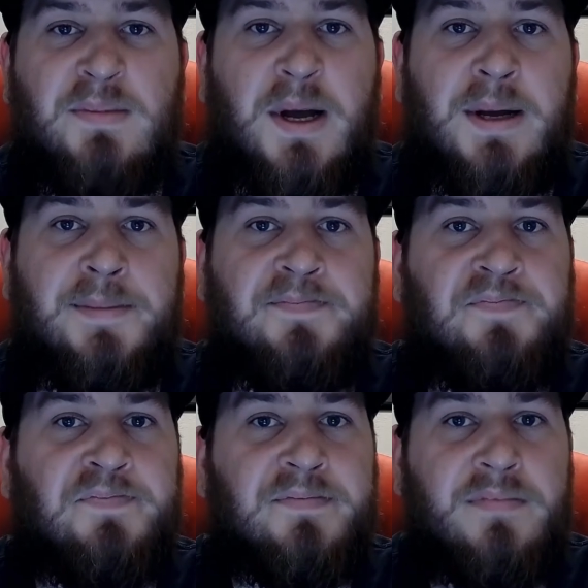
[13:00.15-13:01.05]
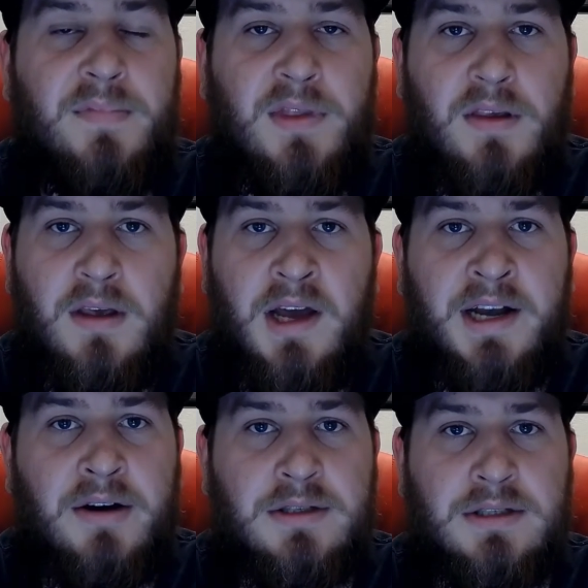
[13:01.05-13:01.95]
I
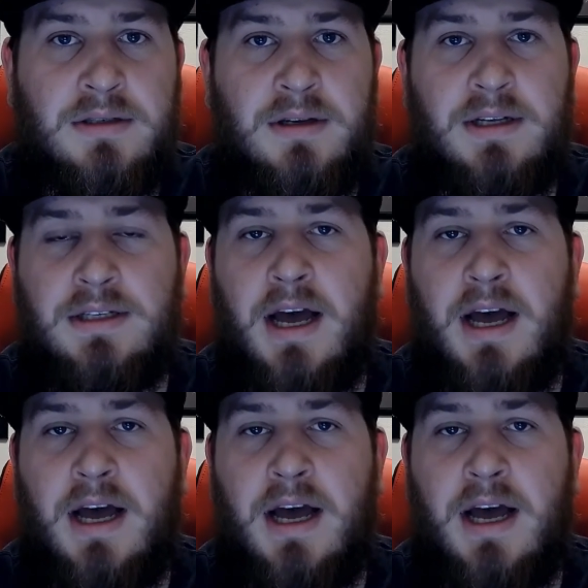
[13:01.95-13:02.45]
know it's